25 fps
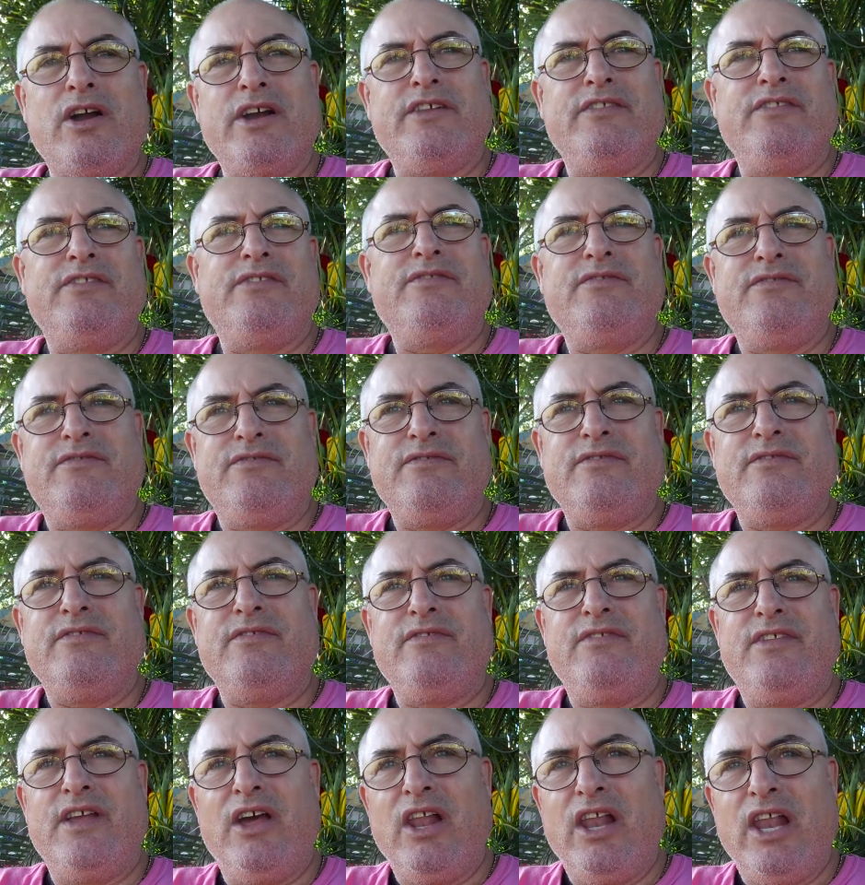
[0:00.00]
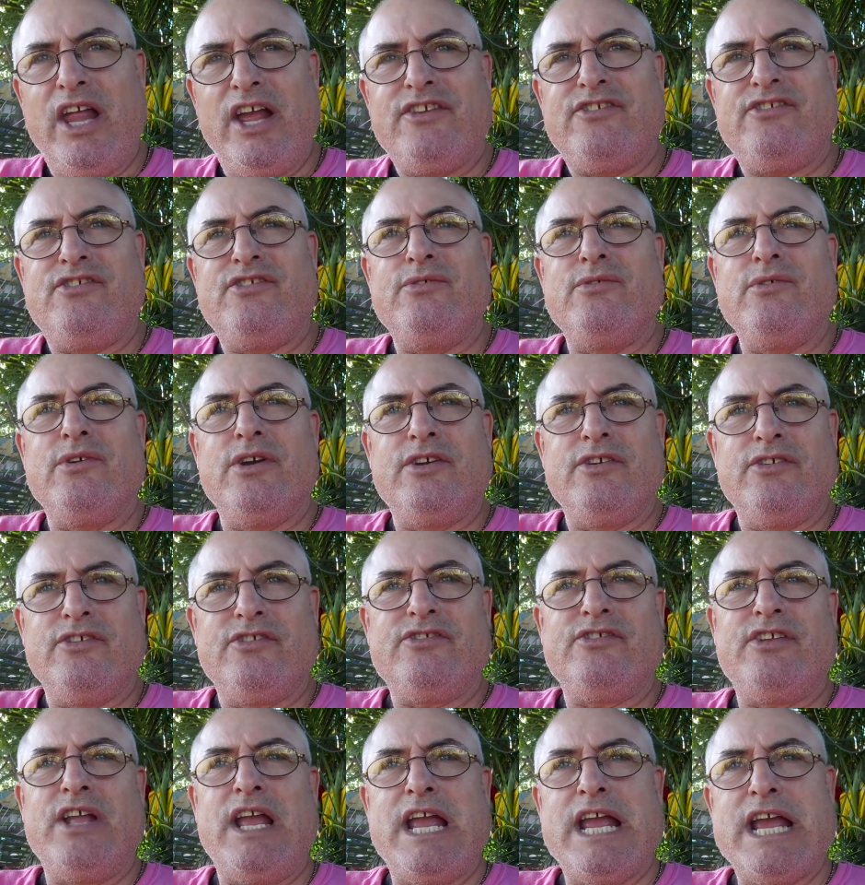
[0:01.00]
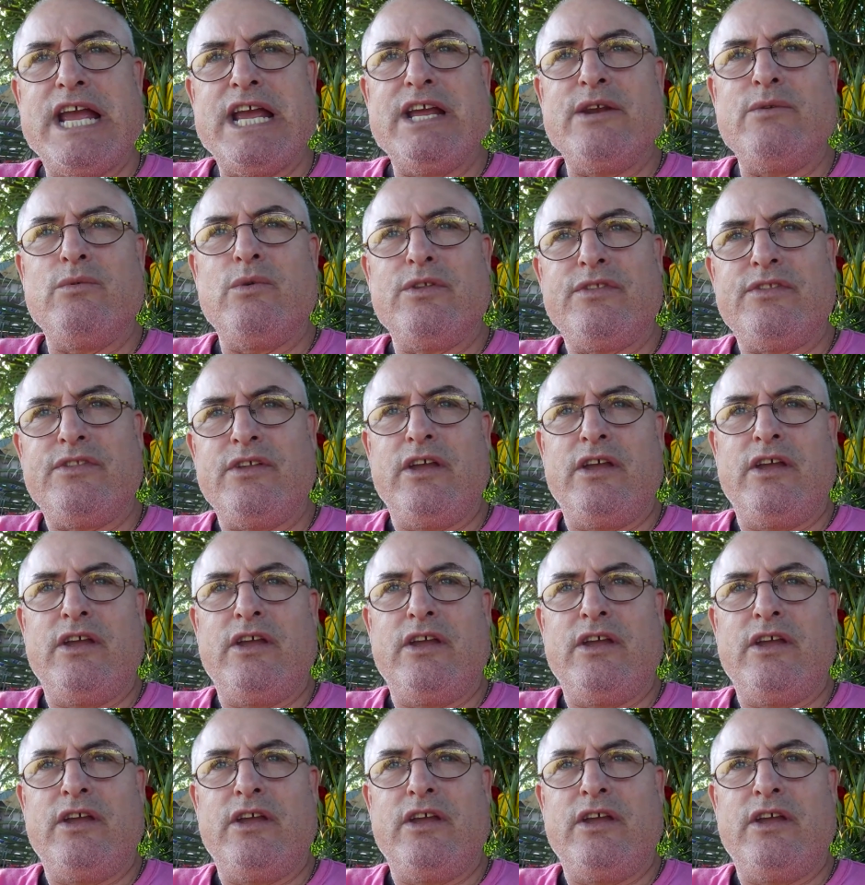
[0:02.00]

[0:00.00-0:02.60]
and they'll let you understand what